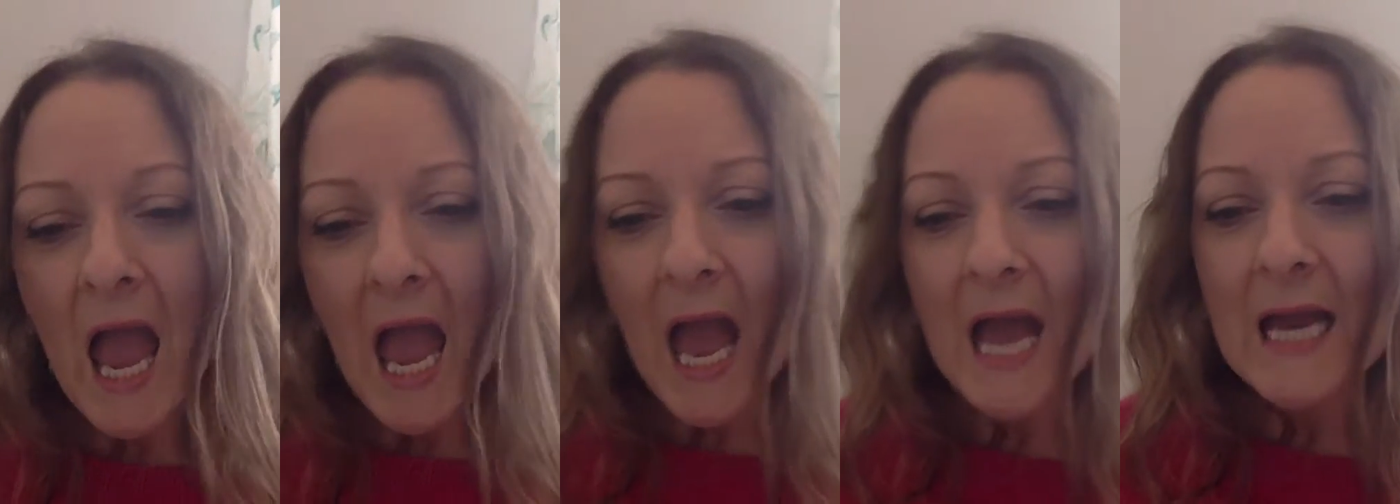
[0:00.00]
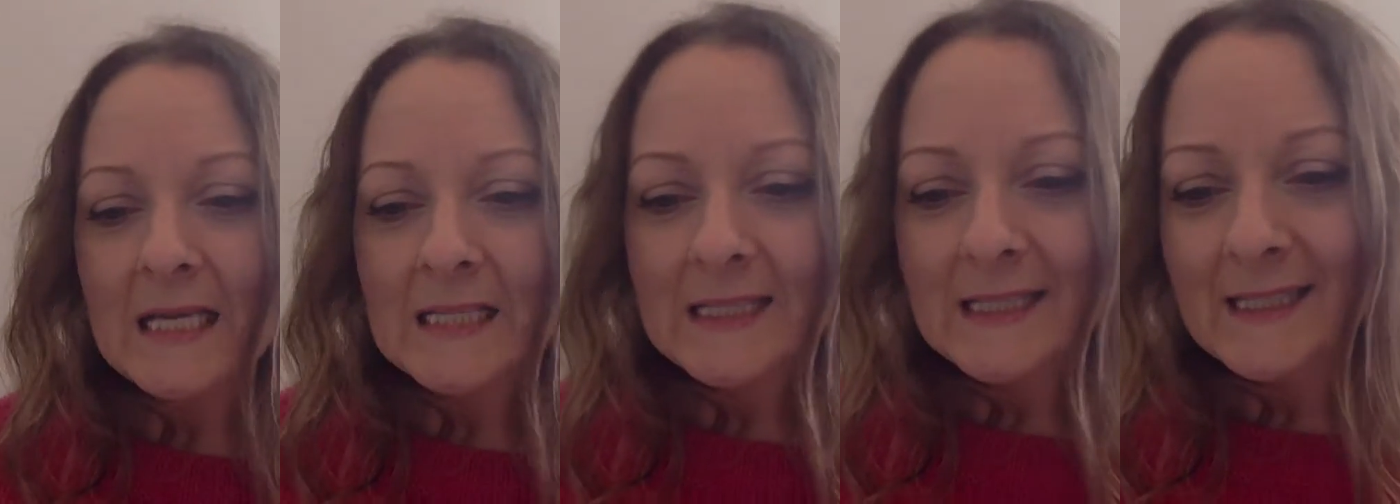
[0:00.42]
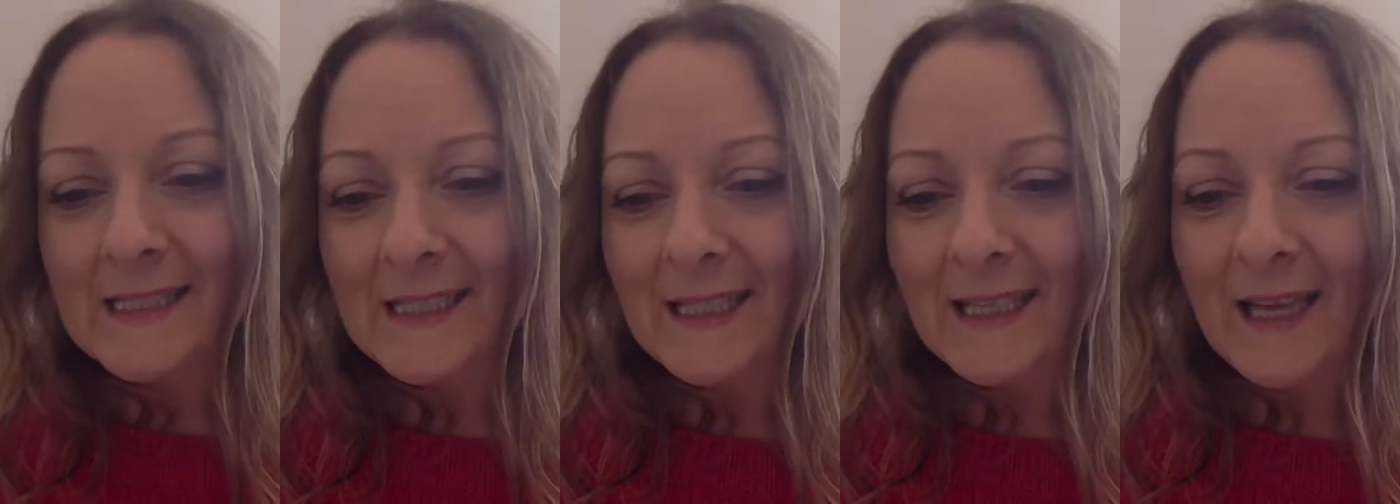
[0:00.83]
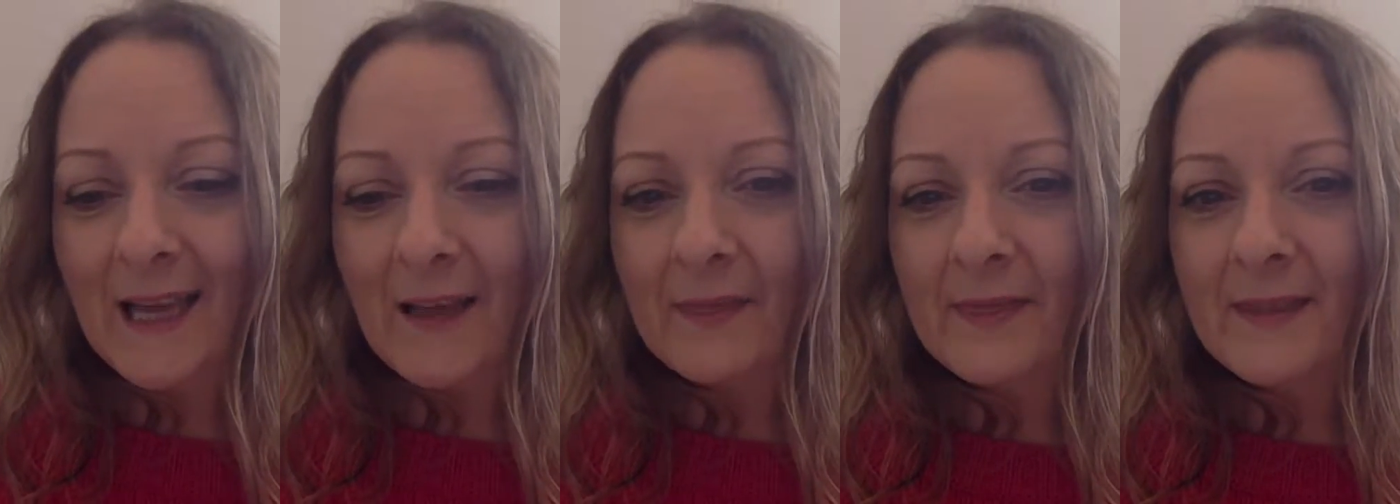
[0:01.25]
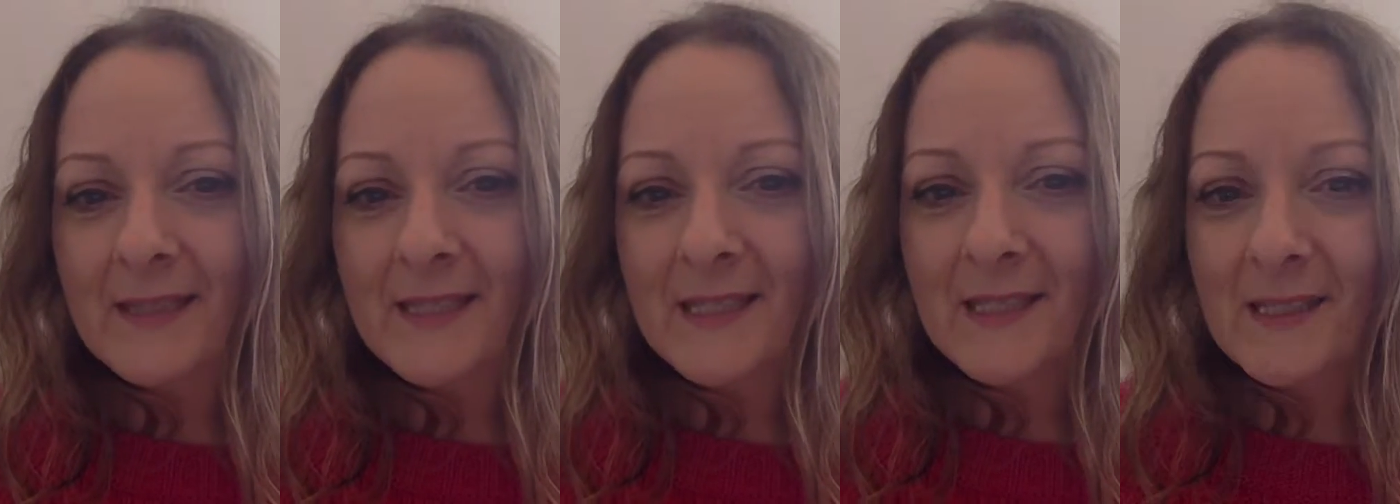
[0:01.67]
And
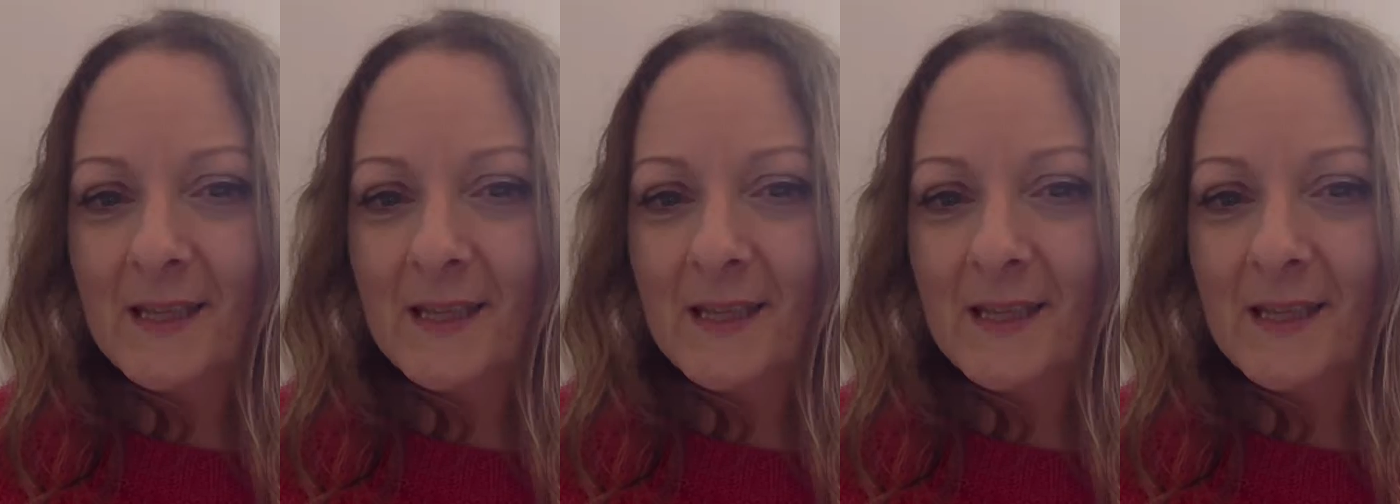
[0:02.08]
this